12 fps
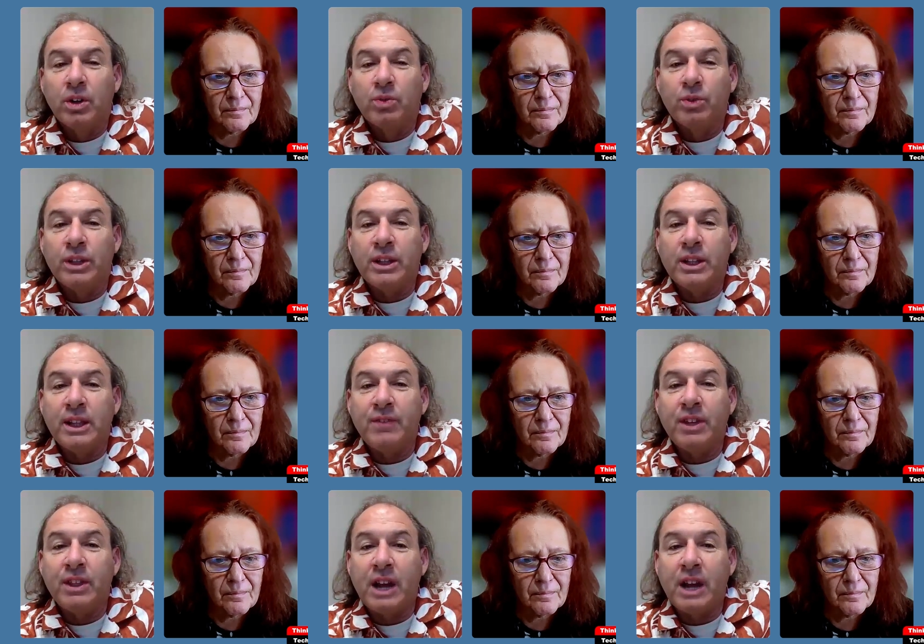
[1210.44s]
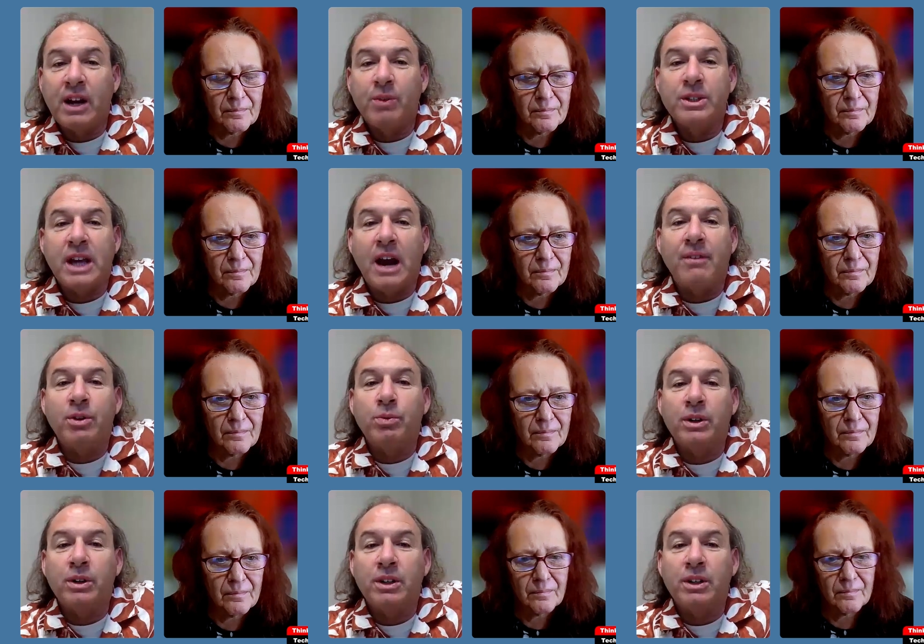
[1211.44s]
Speaker 1: really living there. It was
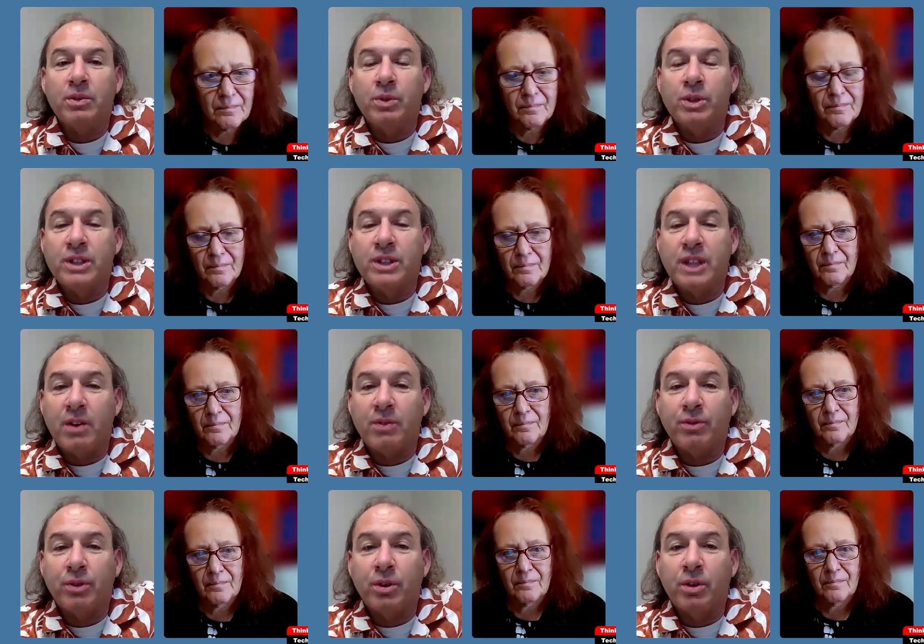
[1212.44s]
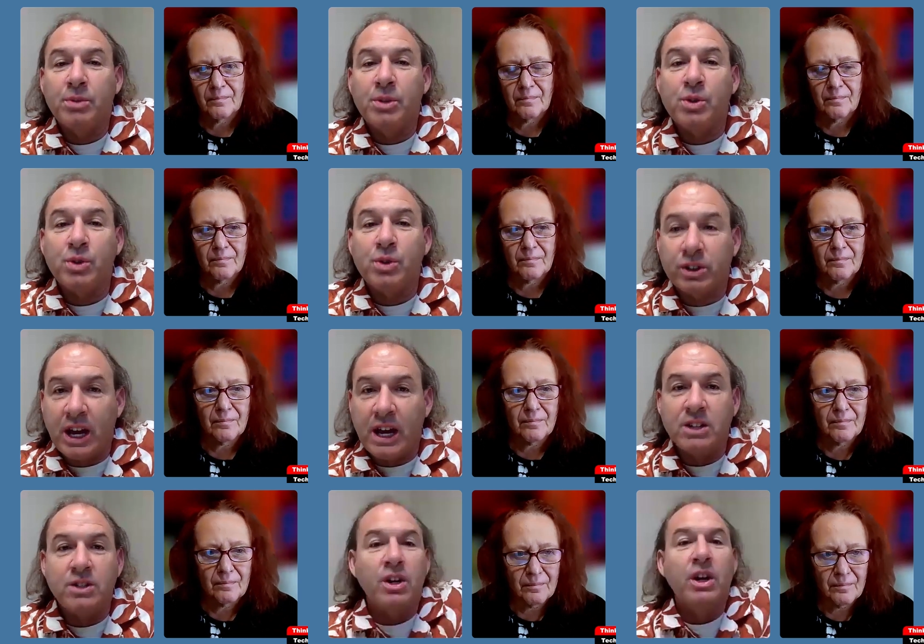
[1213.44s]
everyone was there for mutual
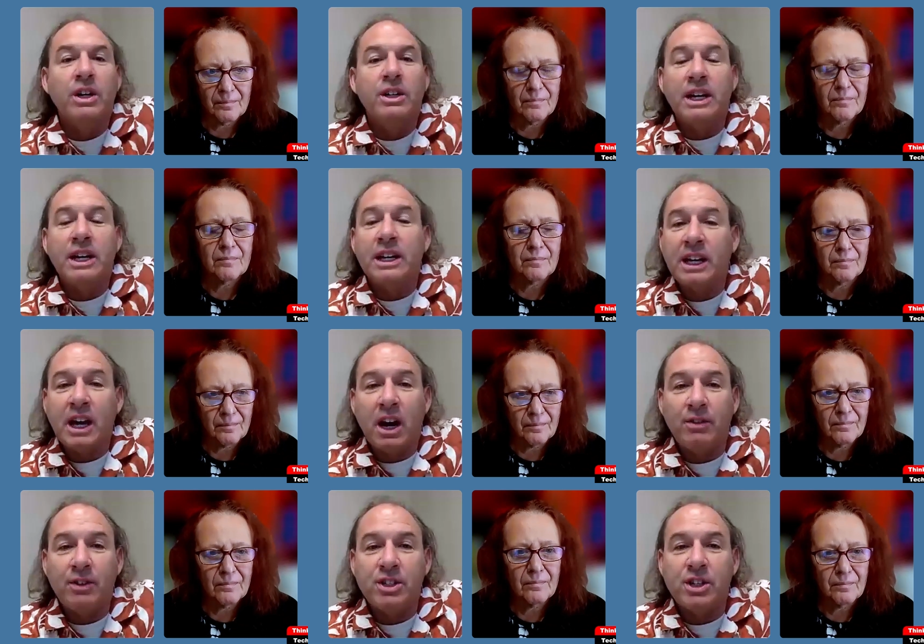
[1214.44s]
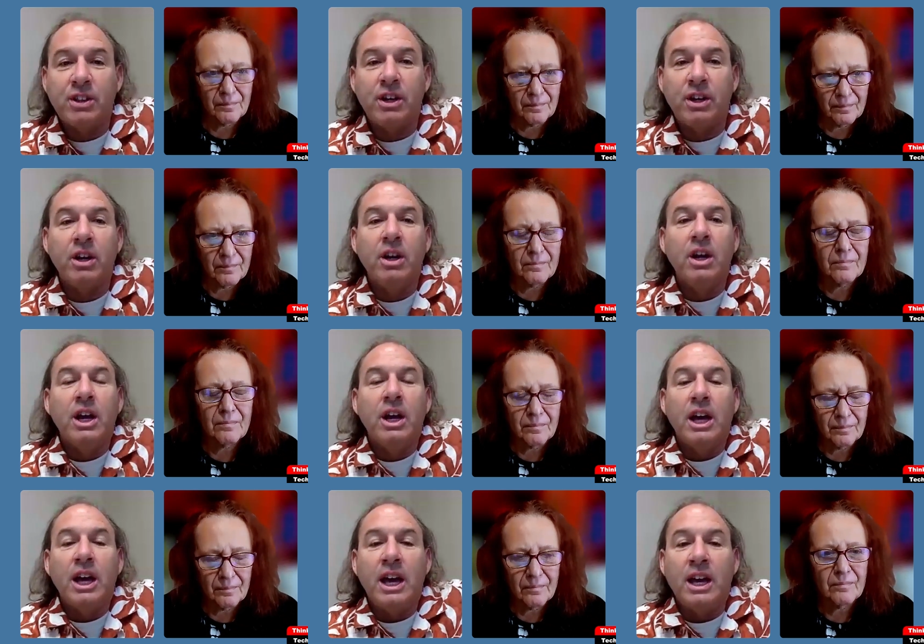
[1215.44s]
exchange, taking care of each other,
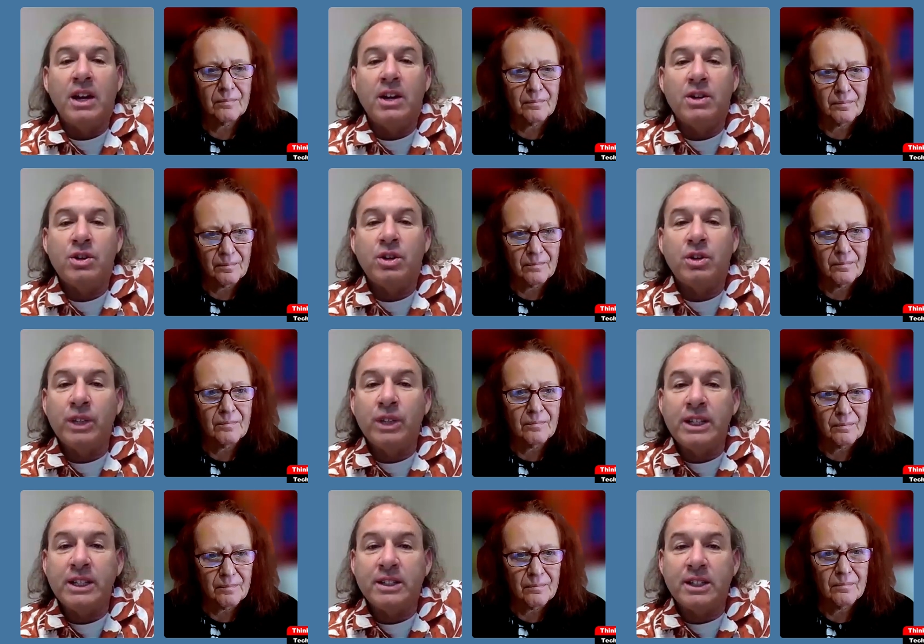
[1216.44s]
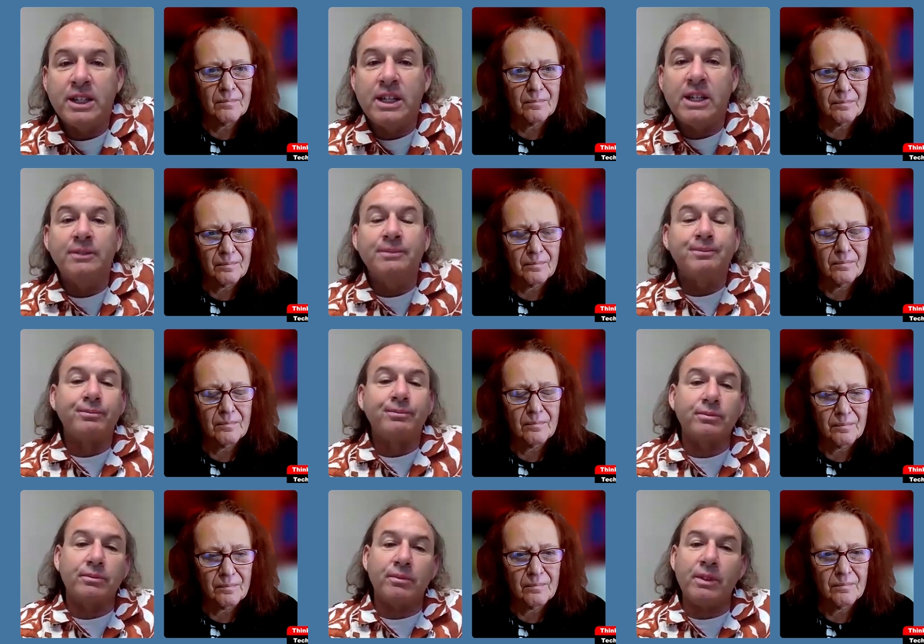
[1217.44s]
and you could really see
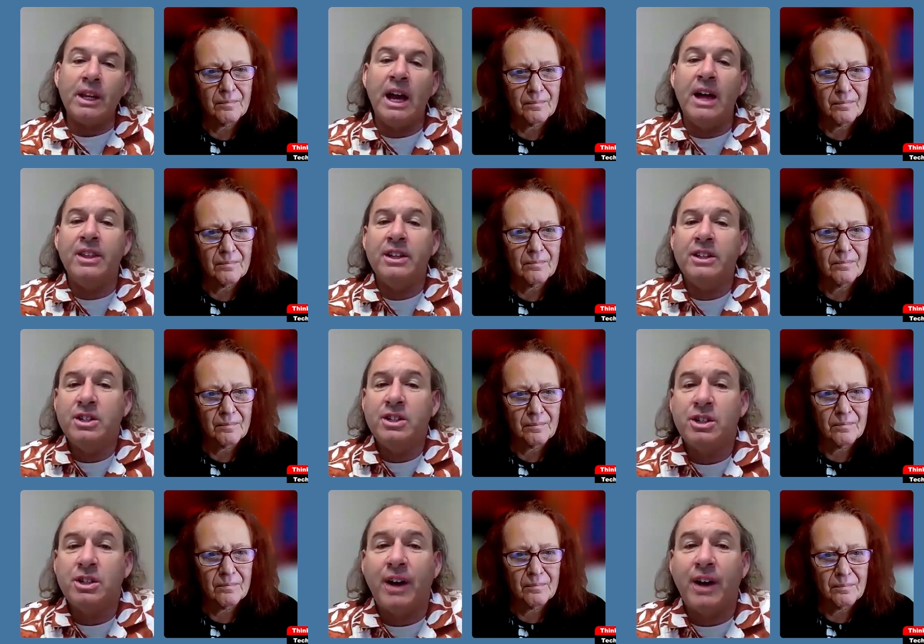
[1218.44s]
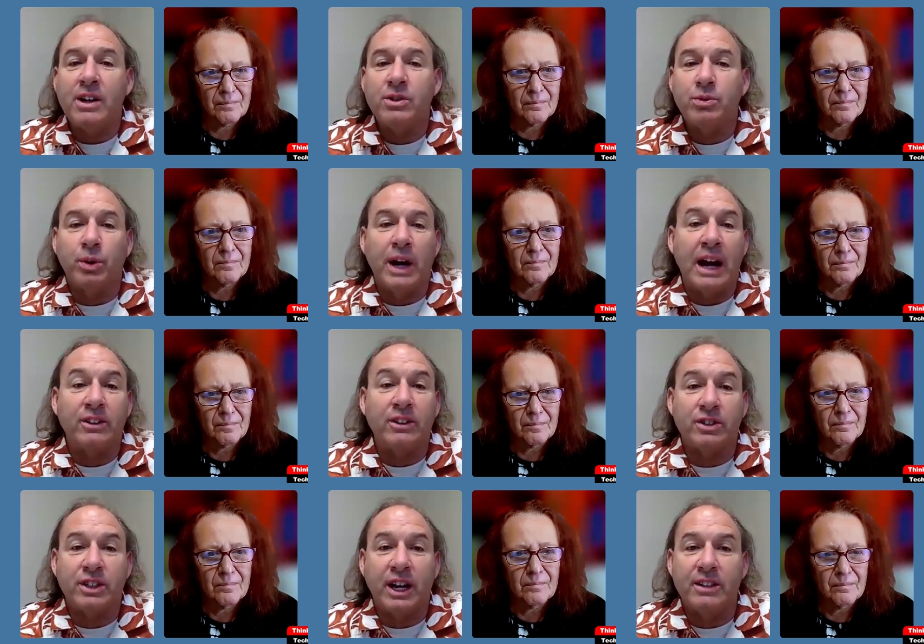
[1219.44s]
how the indigenous values were
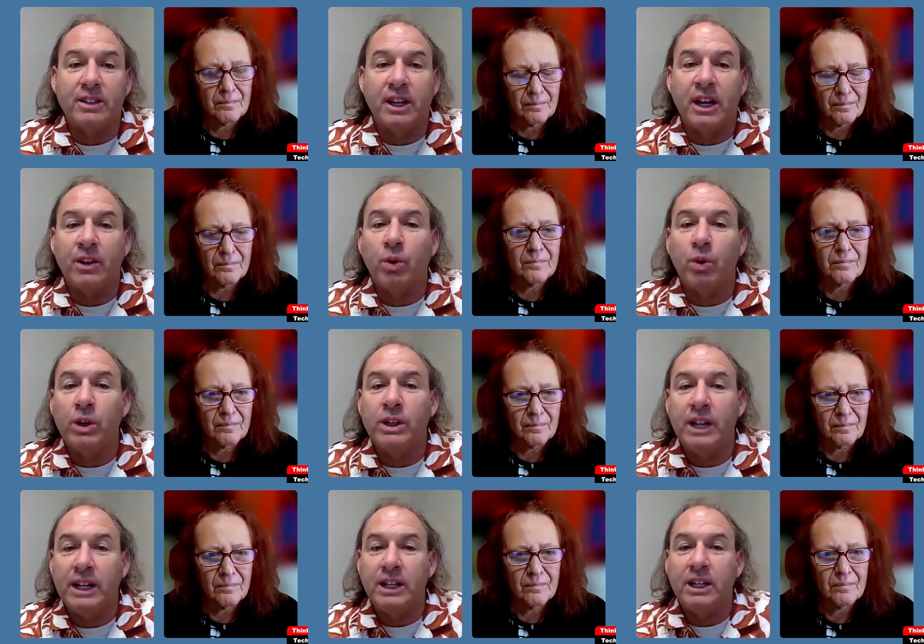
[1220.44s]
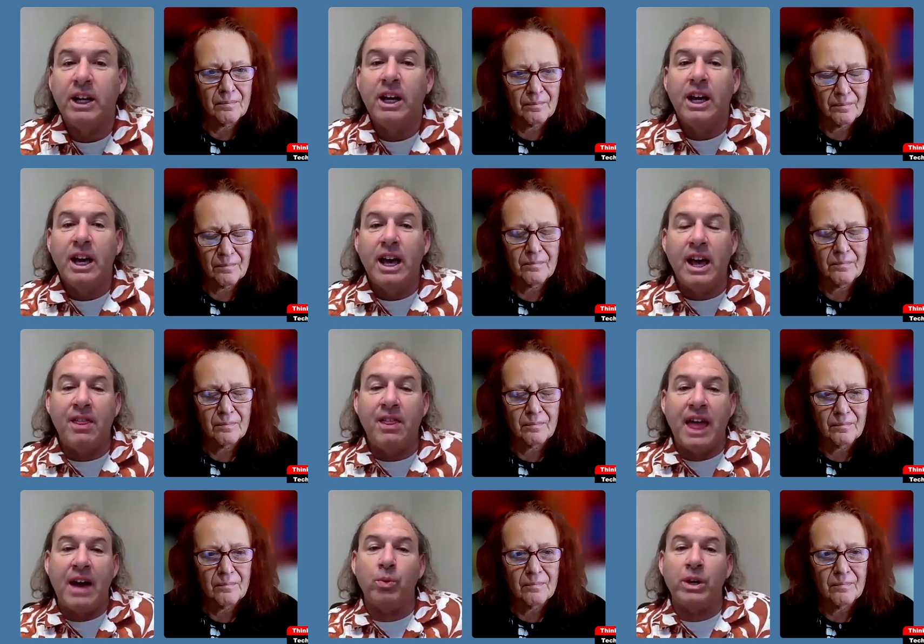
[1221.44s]
exercised and coordinated. And
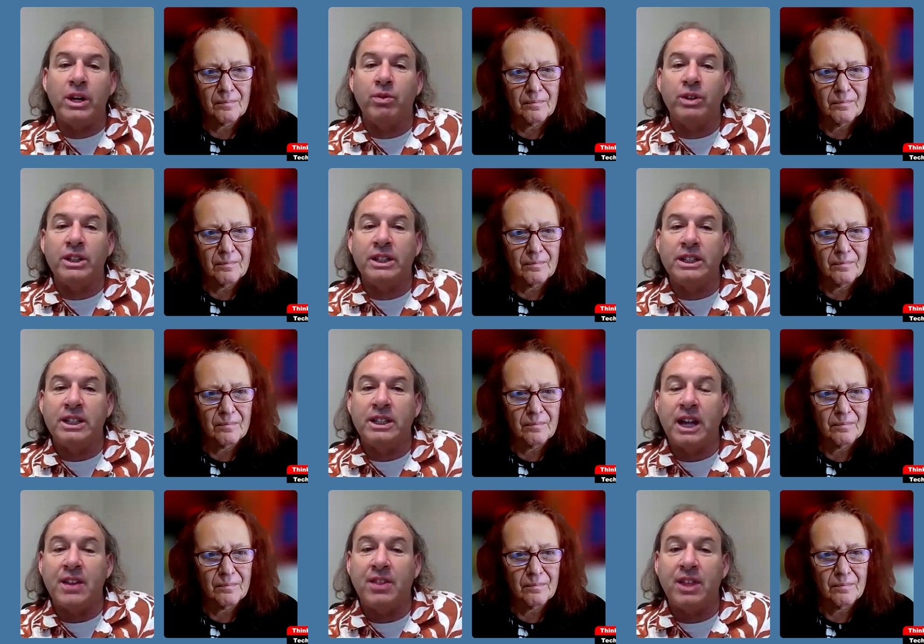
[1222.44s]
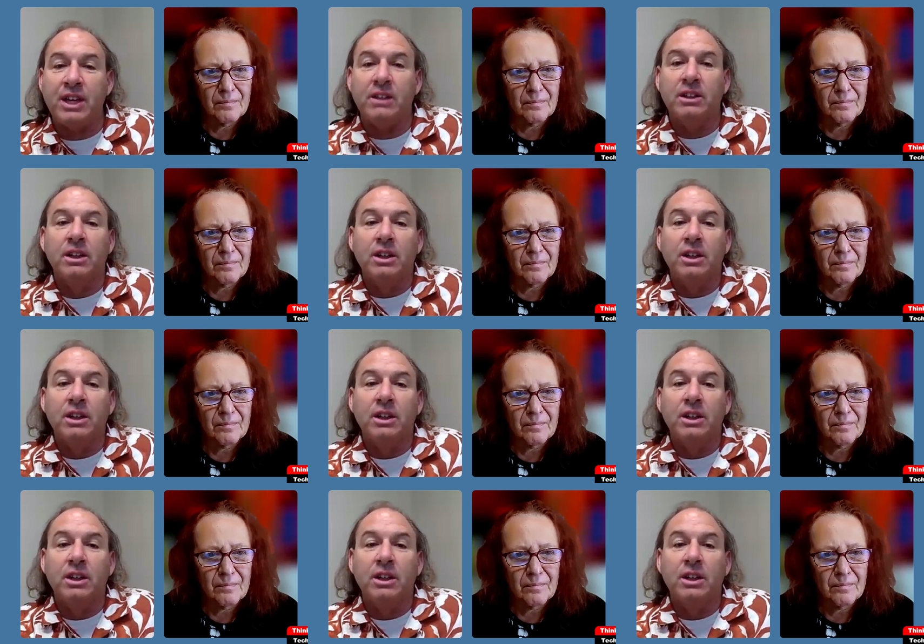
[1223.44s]
that week really did, I think,